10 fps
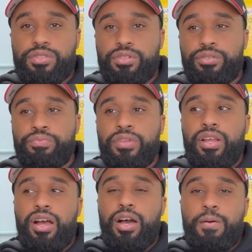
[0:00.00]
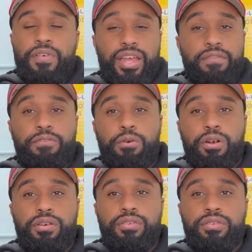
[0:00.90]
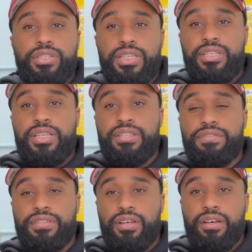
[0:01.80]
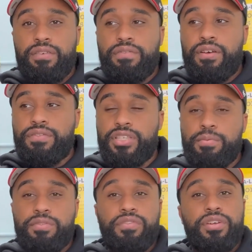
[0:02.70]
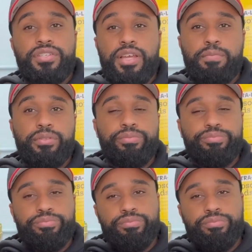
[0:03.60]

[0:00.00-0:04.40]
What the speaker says: So if I get 4 cc's of semen, for example,